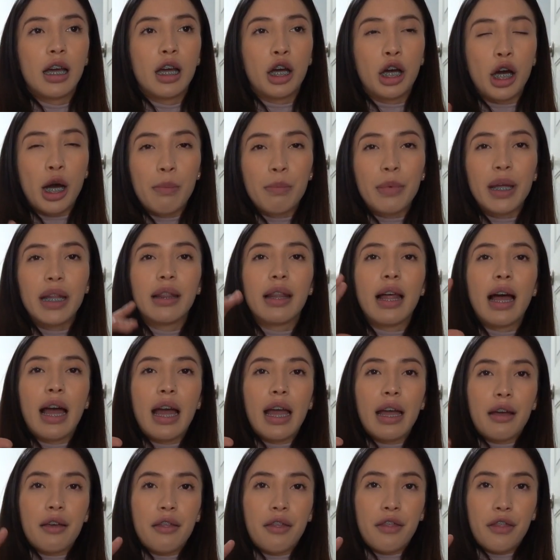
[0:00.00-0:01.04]
gummy
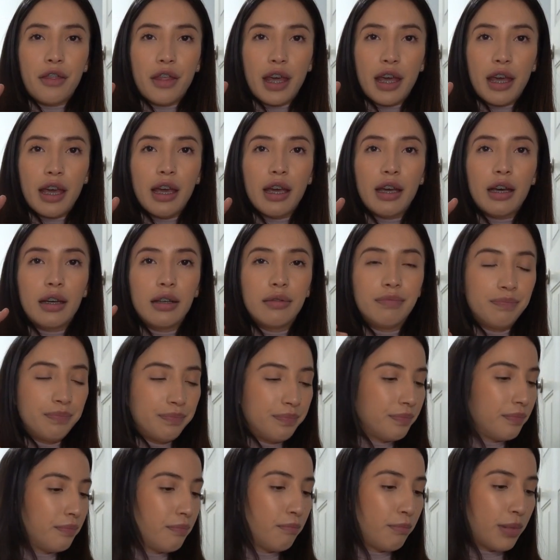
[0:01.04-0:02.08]
like thick,
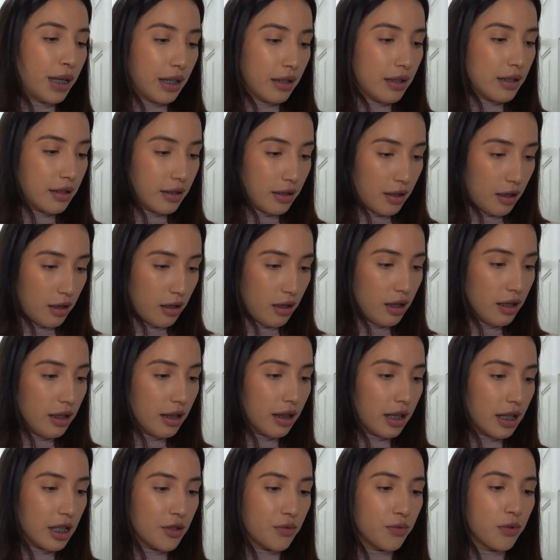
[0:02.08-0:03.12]
but it's
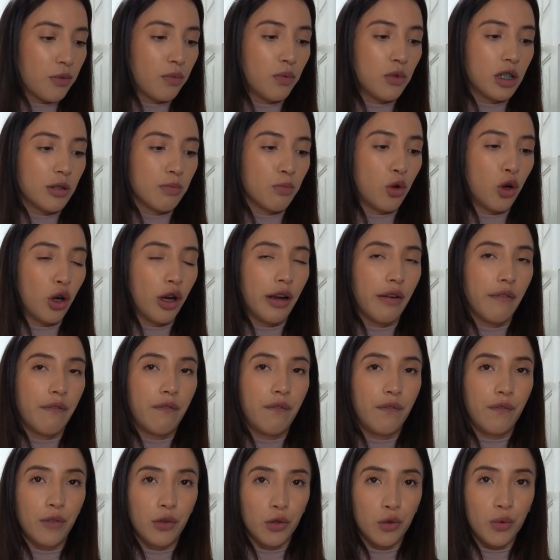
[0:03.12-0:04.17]
not. This one was more
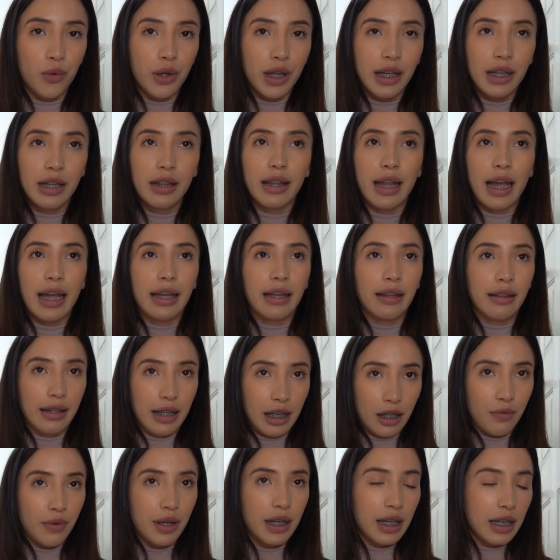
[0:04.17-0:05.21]
fluid like
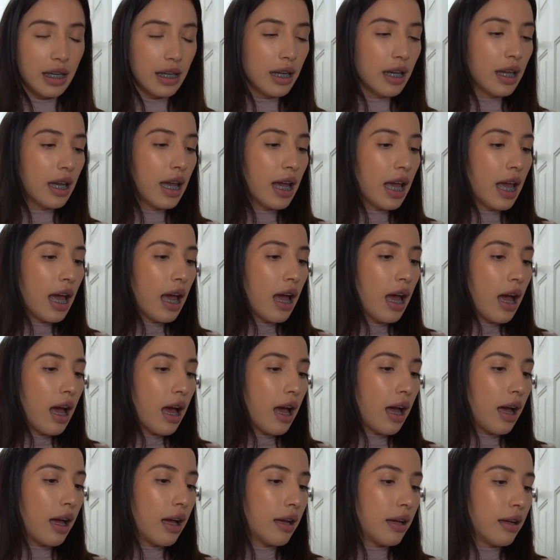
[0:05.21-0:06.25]
liquidy,
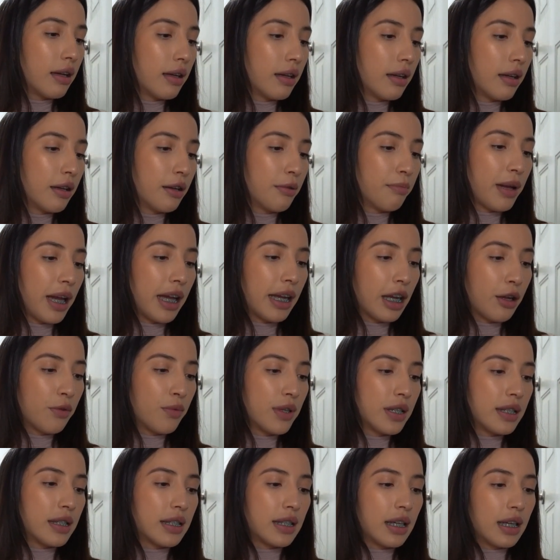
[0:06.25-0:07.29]
and it
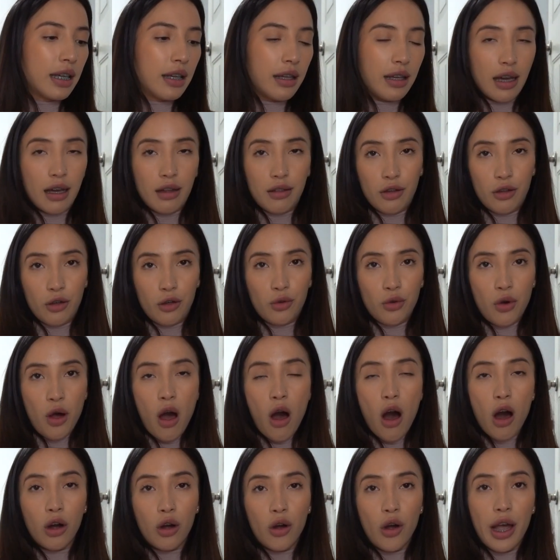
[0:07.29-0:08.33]
was yellow.
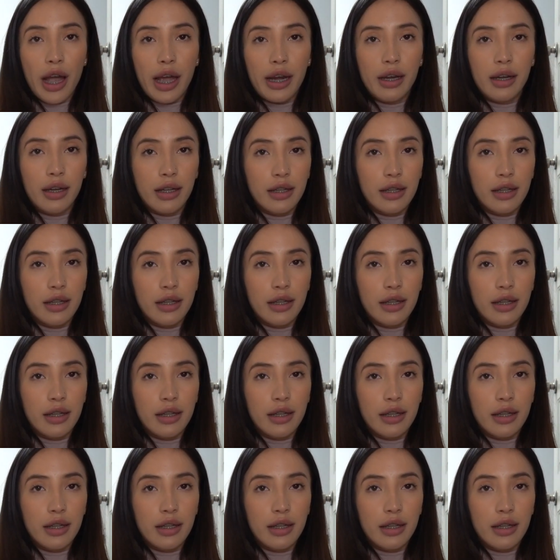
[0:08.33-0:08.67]
I'll go ahead and